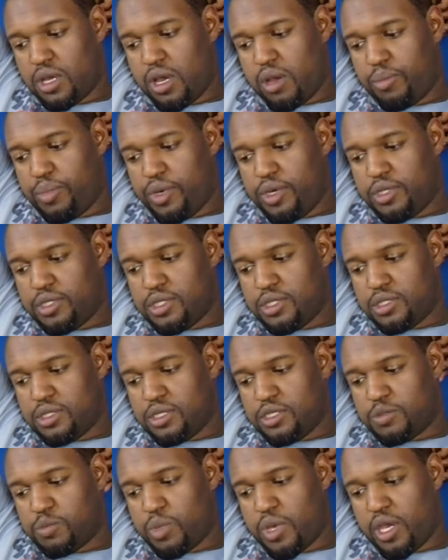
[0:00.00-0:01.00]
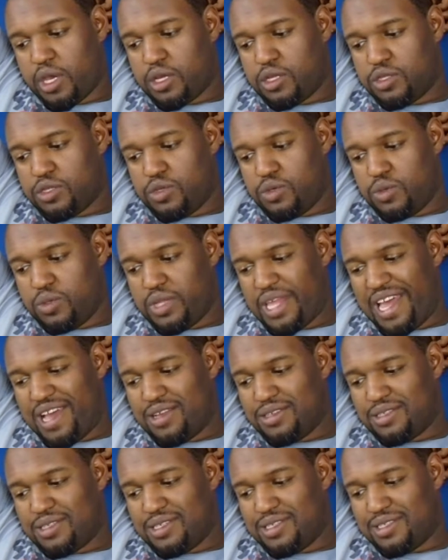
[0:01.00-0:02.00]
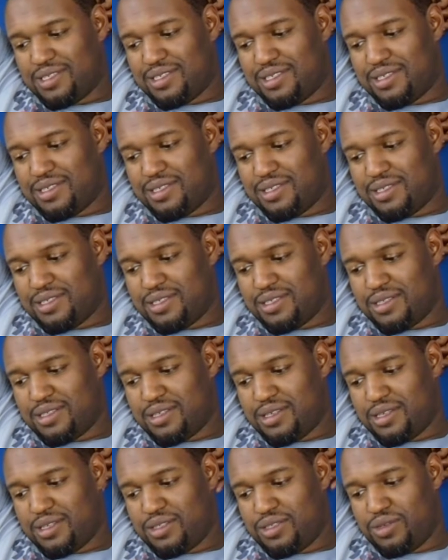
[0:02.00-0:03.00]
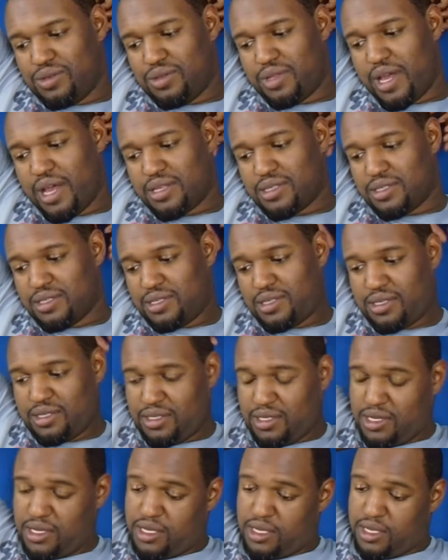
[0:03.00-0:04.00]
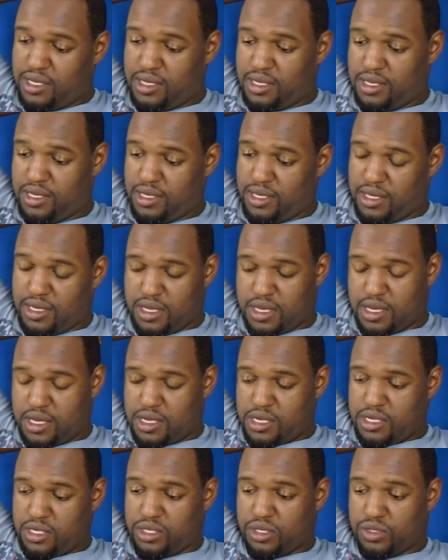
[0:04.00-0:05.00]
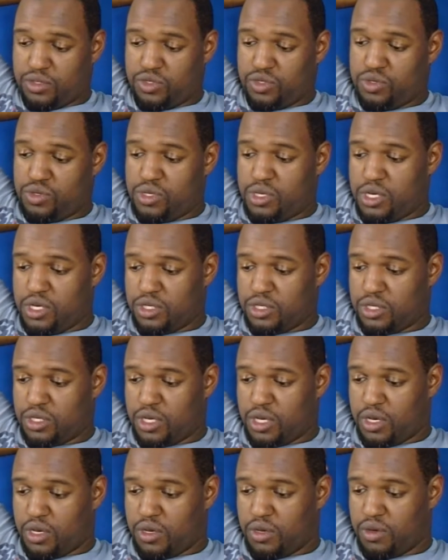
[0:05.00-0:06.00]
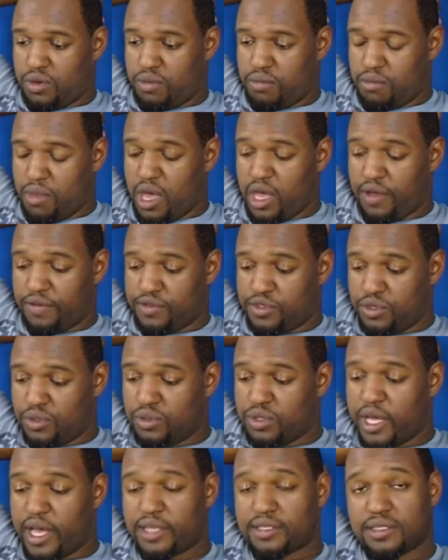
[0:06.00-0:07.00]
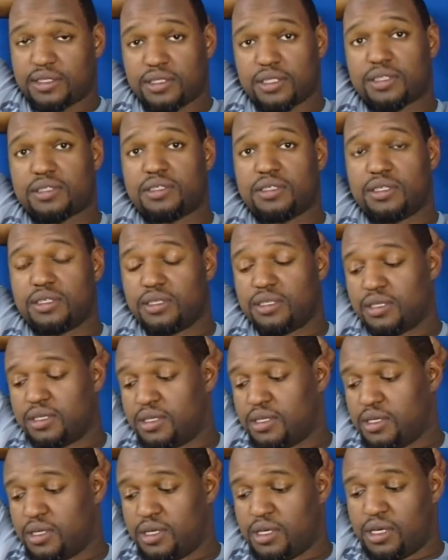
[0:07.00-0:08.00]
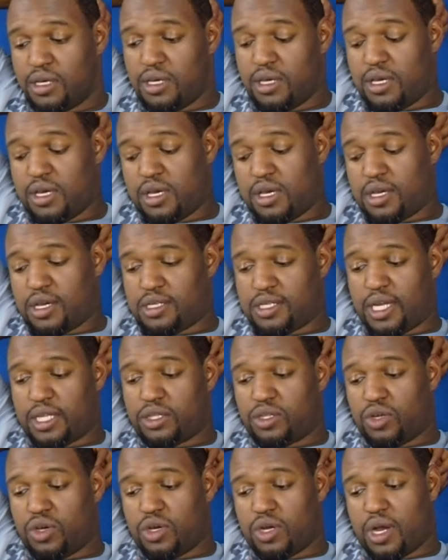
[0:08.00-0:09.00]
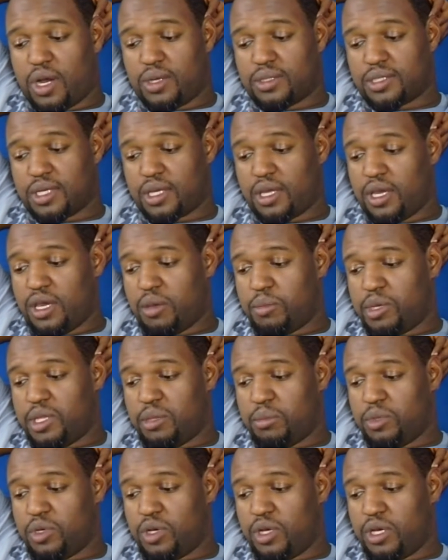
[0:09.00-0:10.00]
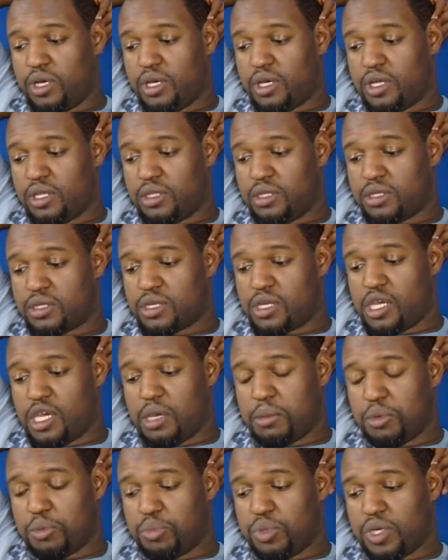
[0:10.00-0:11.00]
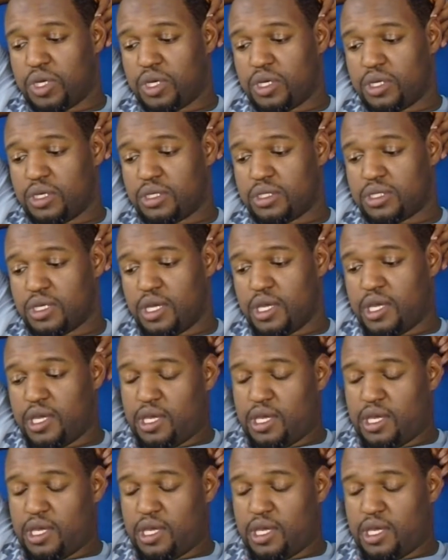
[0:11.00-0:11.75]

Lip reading: I purchased this back in 2016. So 2 years ago, May of 2016. Because I thought, I was like, yeah, man, let me go ahead and get this camera because,